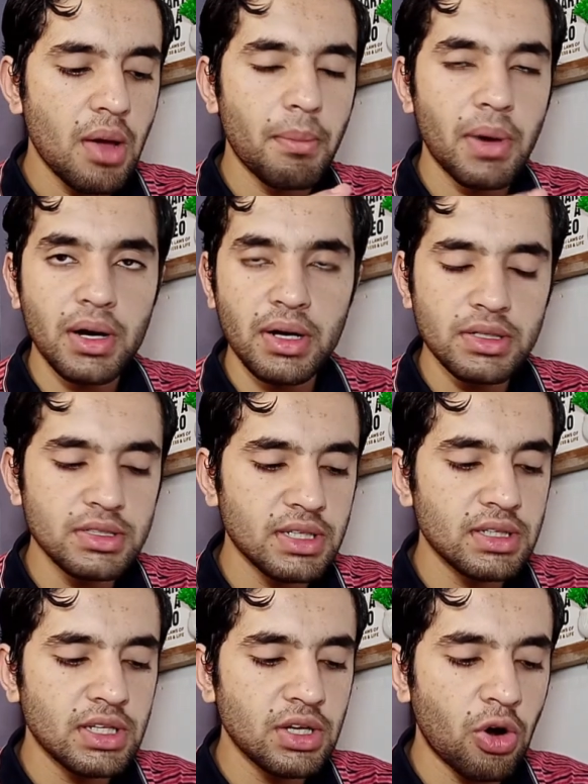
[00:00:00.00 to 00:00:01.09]
But
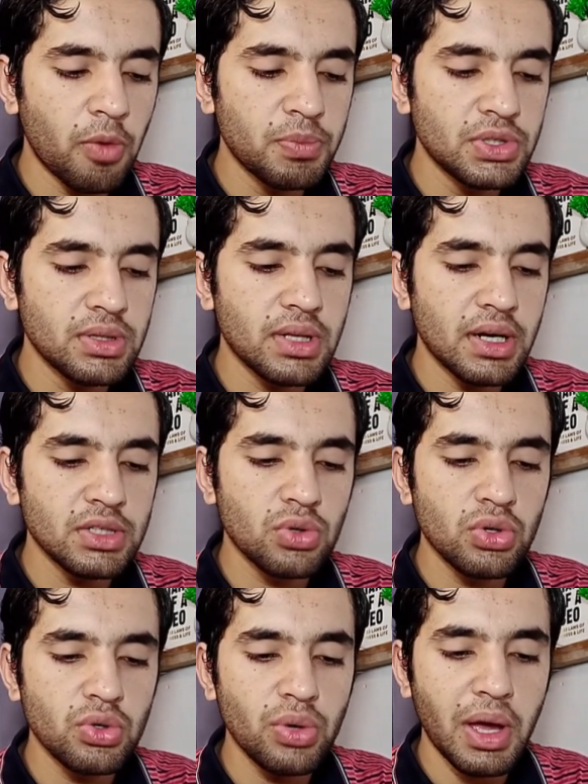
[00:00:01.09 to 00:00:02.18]
understand the option that is
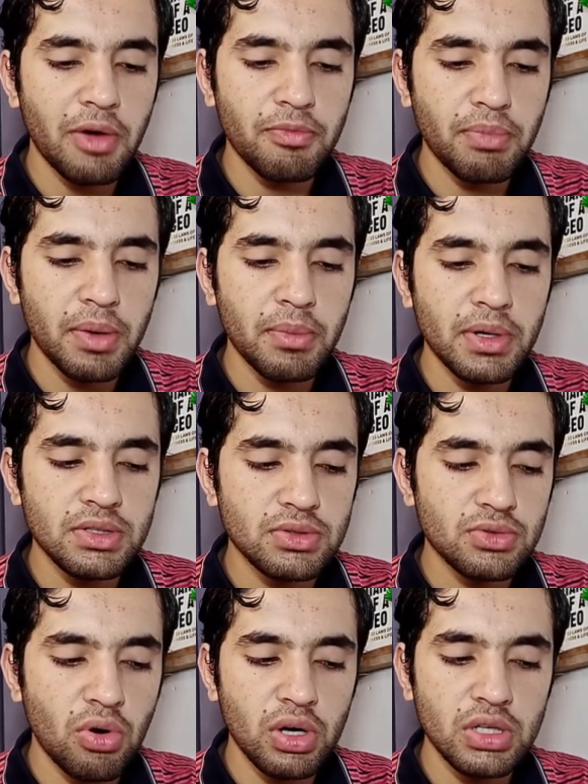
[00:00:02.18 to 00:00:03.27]
going to have permanent
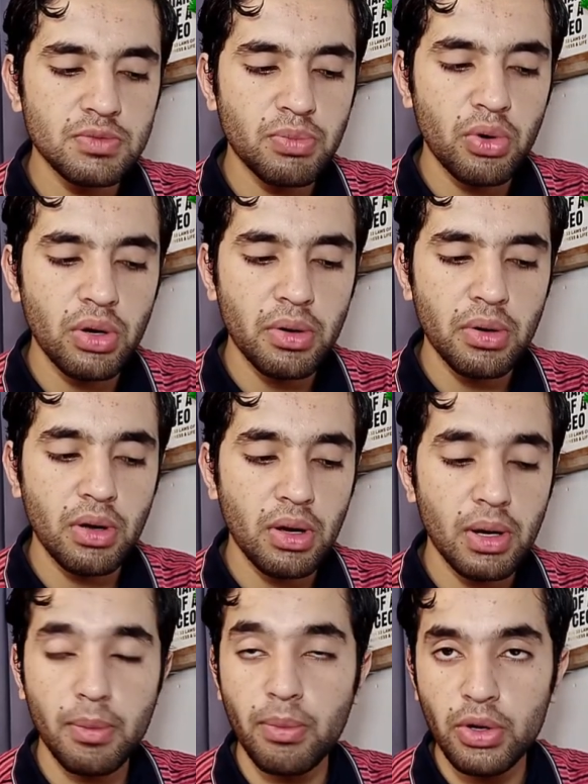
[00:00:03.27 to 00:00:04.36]
strongest polar
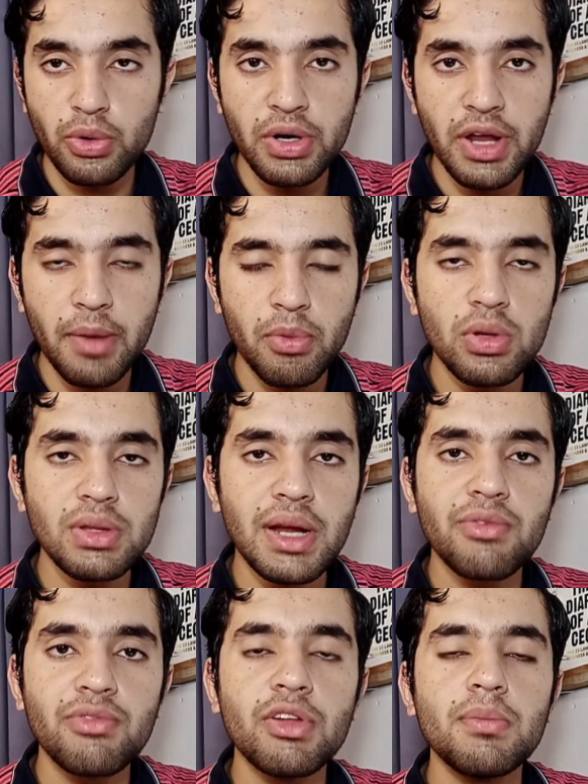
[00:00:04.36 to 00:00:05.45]
molecular dipole,
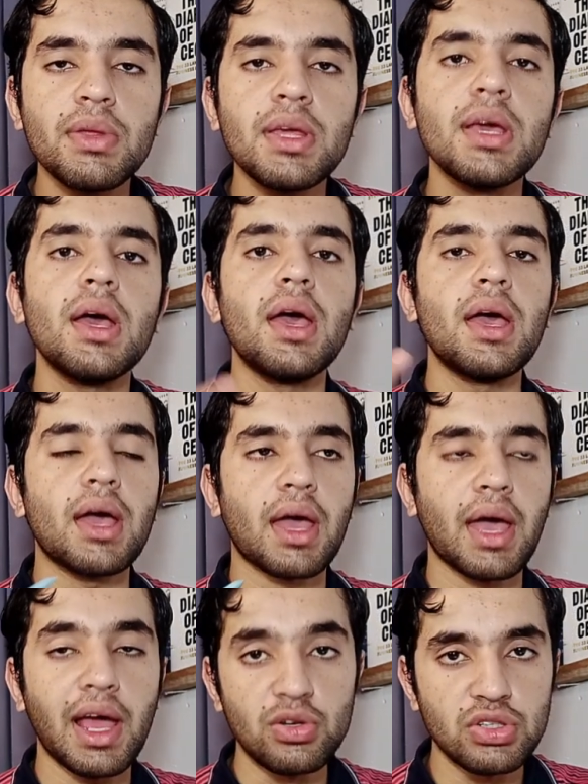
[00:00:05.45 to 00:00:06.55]
that will be
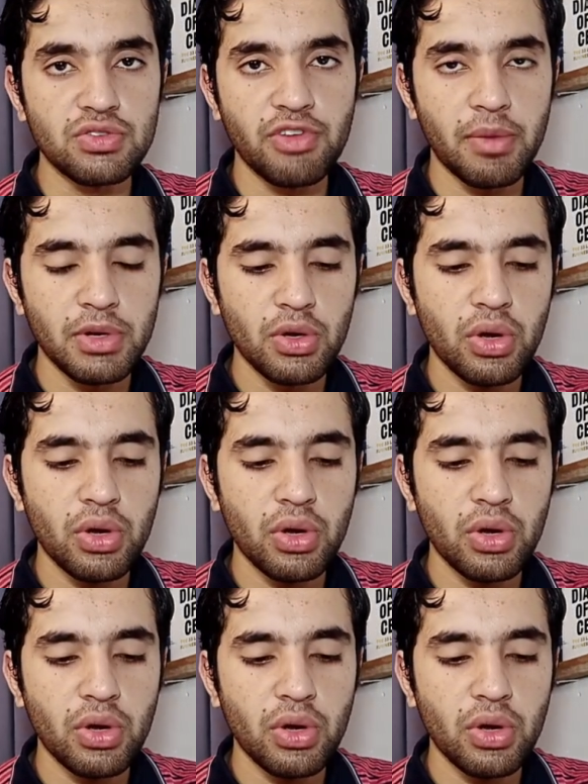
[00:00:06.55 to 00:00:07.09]
halogen family.